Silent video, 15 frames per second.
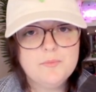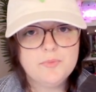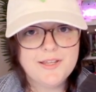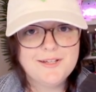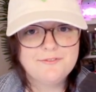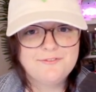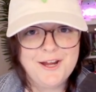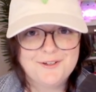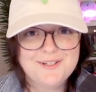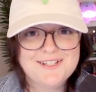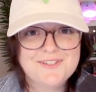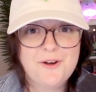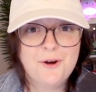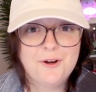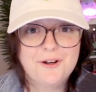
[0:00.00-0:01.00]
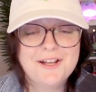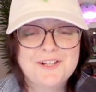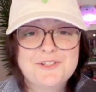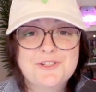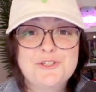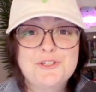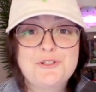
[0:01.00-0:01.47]
unplayed fairies are
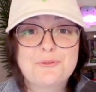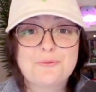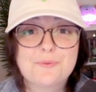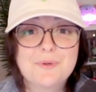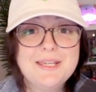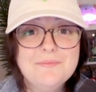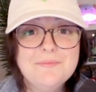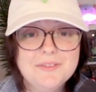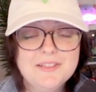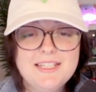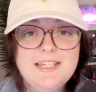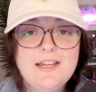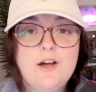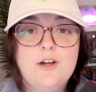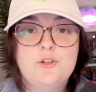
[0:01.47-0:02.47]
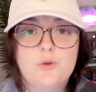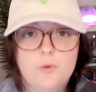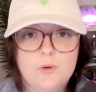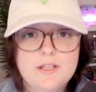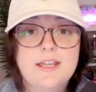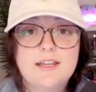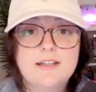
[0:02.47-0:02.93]
extremely
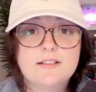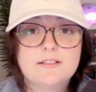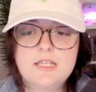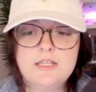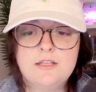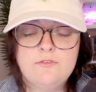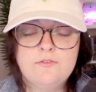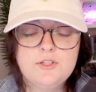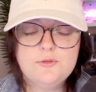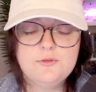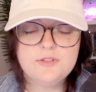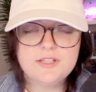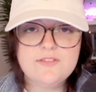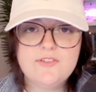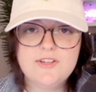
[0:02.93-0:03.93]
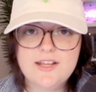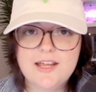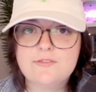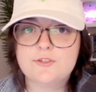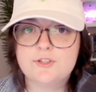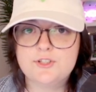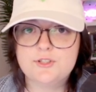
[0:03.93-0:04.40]
annoying. If you live in
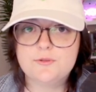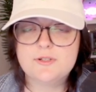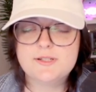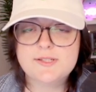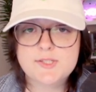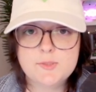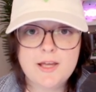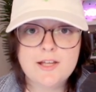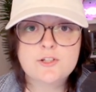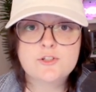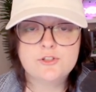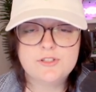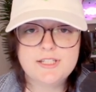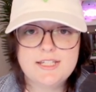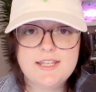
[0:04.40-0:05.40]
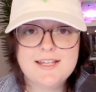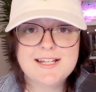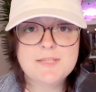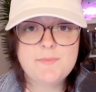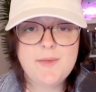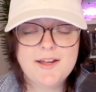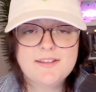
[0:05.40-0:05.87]
Everdew, especially,
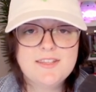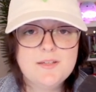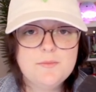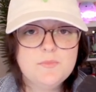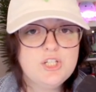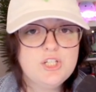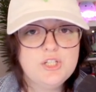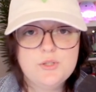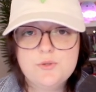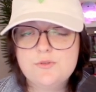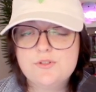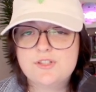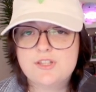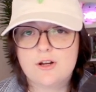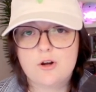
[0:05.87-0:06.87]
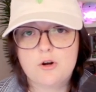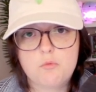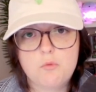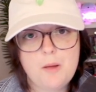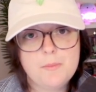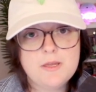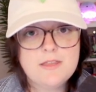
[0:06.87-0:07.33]
expect them to use their
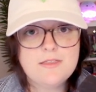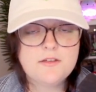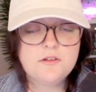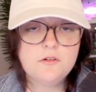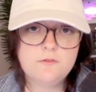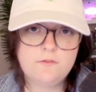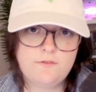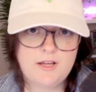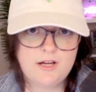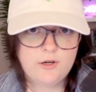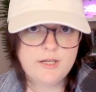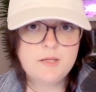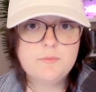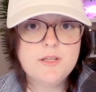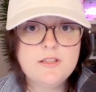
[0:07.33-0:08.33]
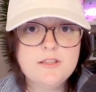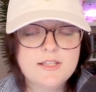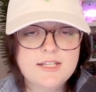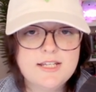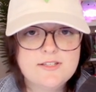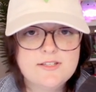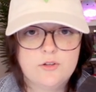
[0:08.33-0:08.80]
grubby little fairy
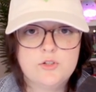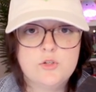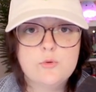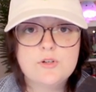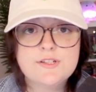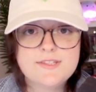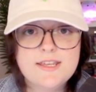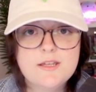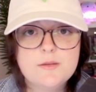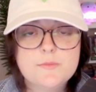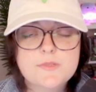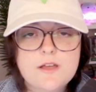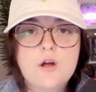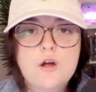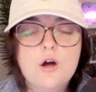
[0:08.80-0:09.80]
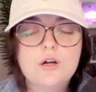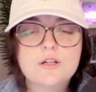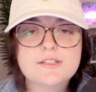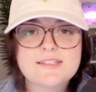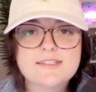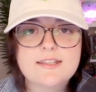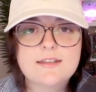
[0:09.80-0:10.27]
abilities on your Sims
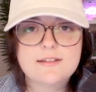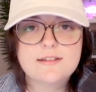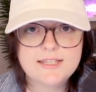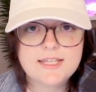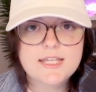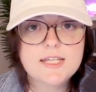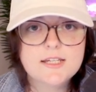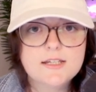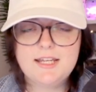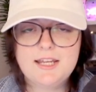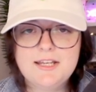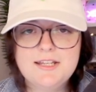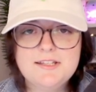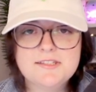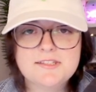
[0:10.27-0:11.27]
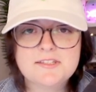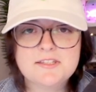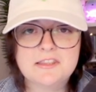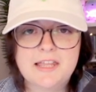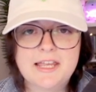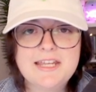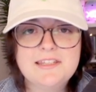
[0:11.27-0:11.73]
constantly. It is
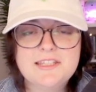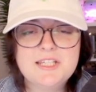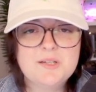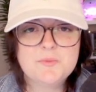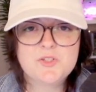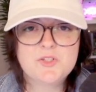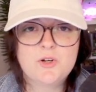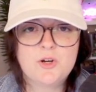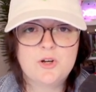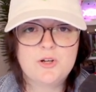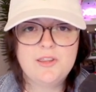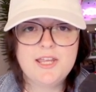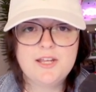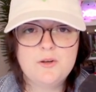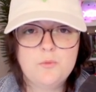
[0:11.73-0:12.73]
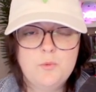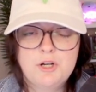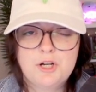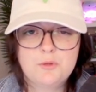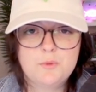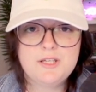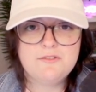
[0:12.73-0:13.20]
slightly absurd, like,
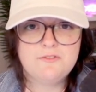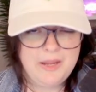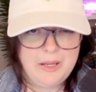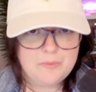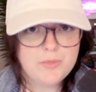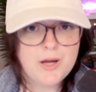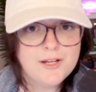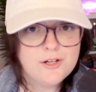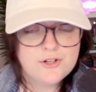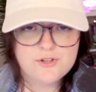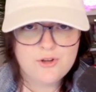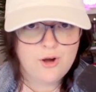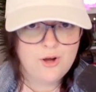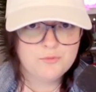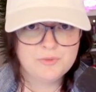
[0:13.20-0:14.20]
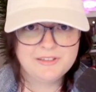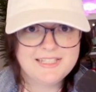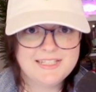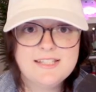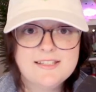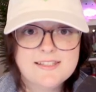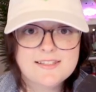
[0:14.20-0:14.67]
what are we, vampires on
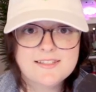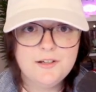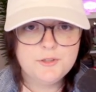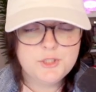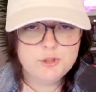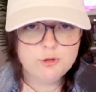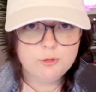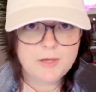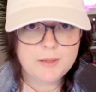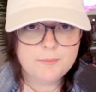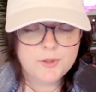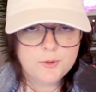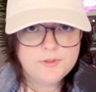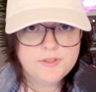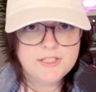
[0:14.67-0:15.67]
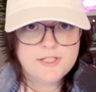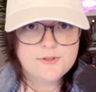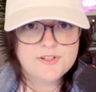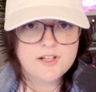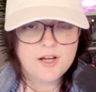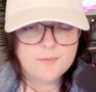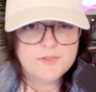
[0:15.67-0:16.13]
release? Do you remember when they
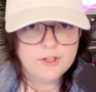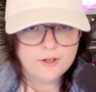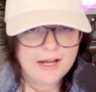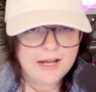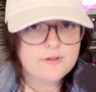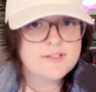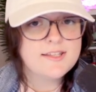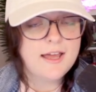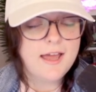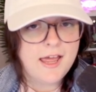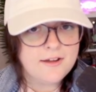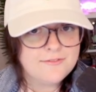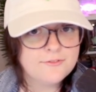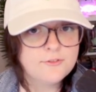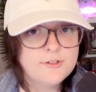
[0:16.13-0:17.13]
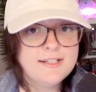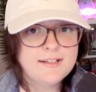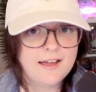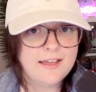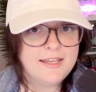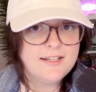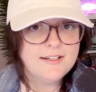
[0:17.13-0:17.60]
used to come to your house every
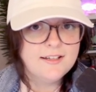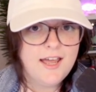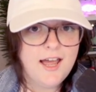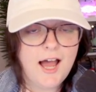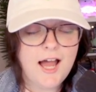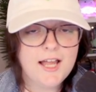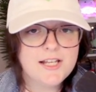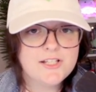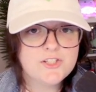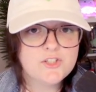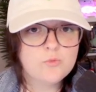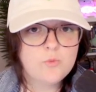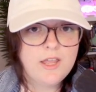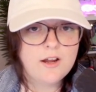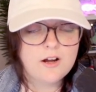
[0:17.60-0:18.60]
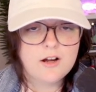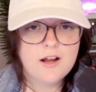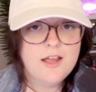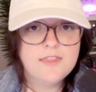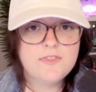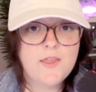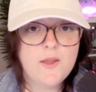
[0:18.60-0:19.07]
night? I swear,
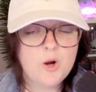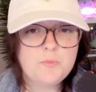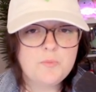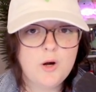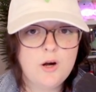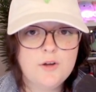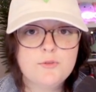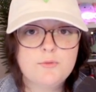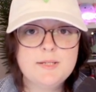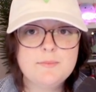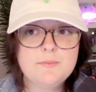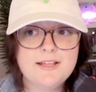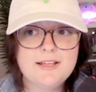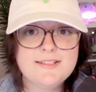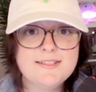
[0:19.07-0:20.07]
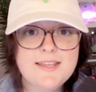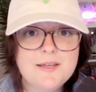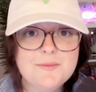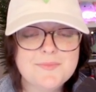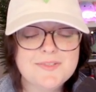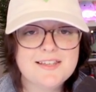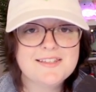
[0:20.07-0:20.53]
they are bothering my
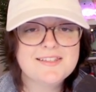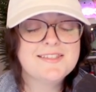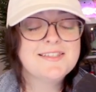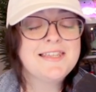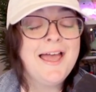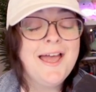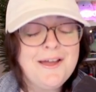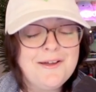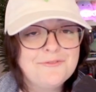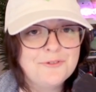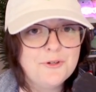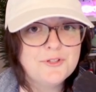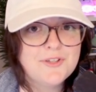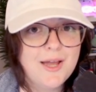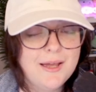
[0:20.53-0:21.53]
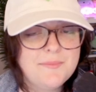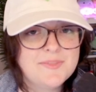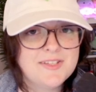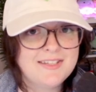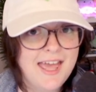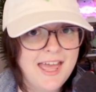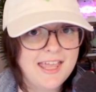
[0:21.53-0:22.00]
Sims several
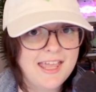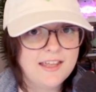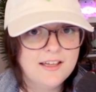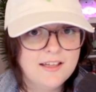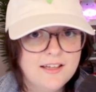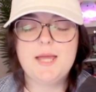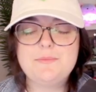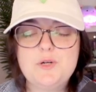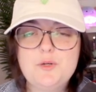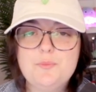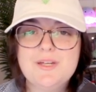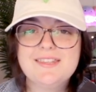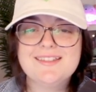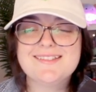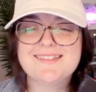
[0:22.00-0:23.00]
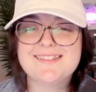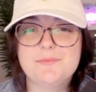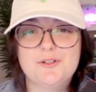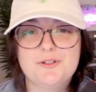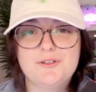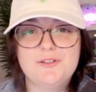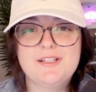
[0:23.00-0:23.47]
times a day. I'm hoping that
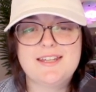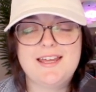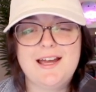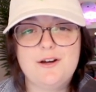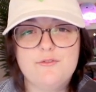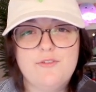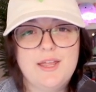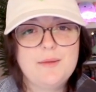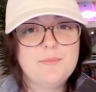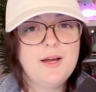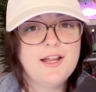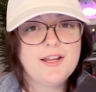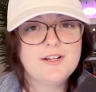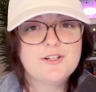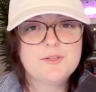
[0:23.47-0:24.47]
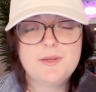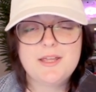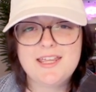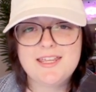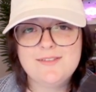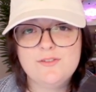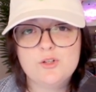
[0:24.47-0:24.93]
similarly to how vampire
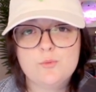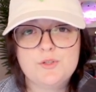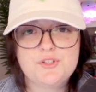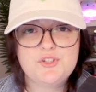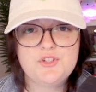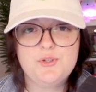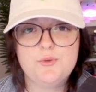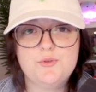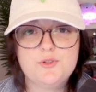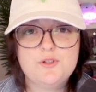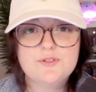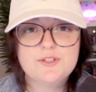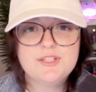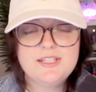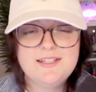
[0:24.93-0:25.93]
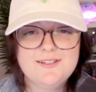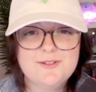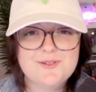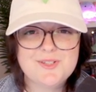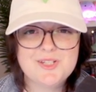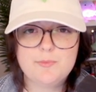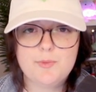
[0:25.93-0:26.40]
behavior was tuned over the
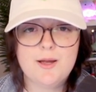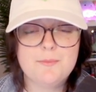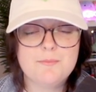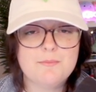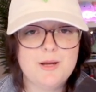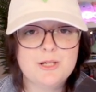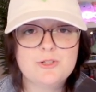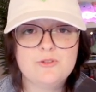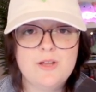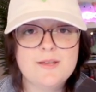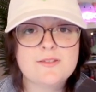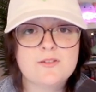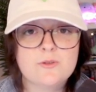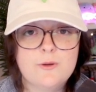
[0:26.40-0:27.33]
years to become much less